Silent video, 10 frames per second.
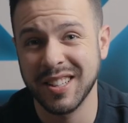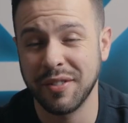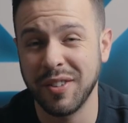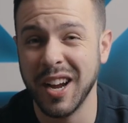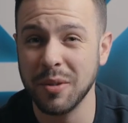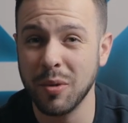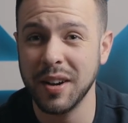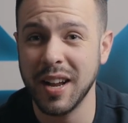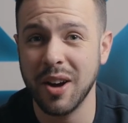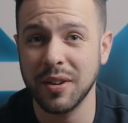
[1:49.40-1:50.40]
to find
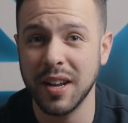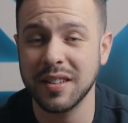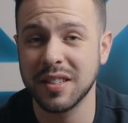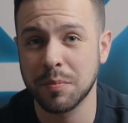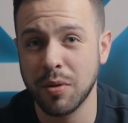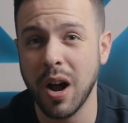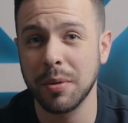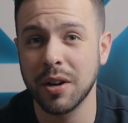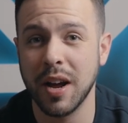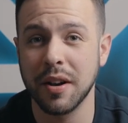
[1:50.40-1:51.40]
one nowadays, it's
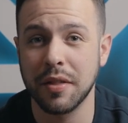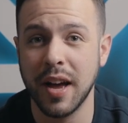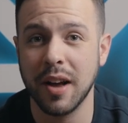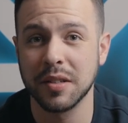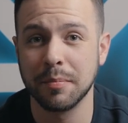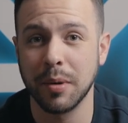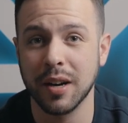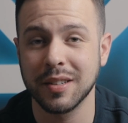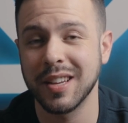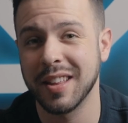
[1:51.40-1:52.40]
probably around
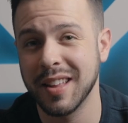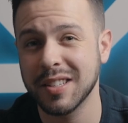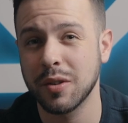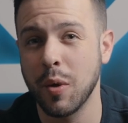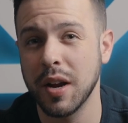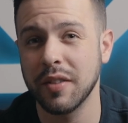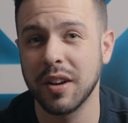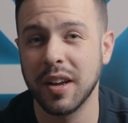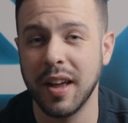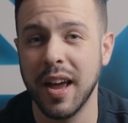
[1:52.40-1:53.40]
$1,000, and that's quite of
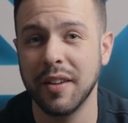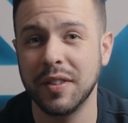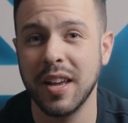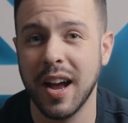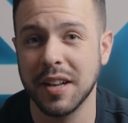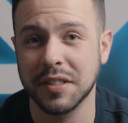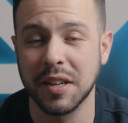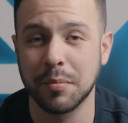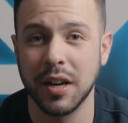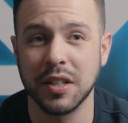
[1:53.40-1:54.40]
a hefty
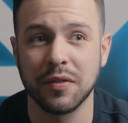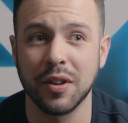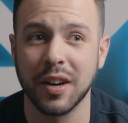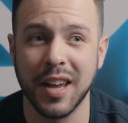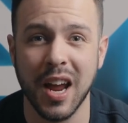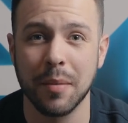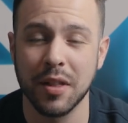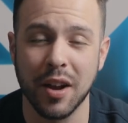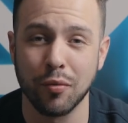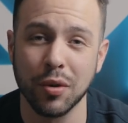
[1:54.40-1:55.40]
asking price for a
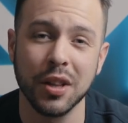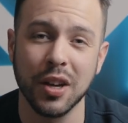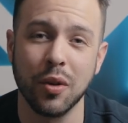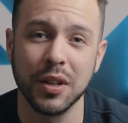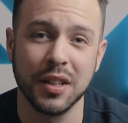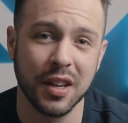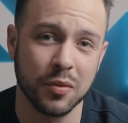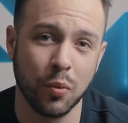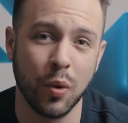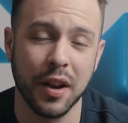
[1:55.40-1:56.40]
camera that really only
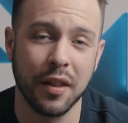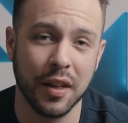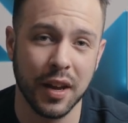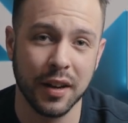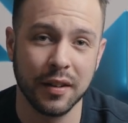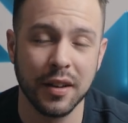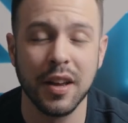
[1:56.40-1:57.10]
does one thing.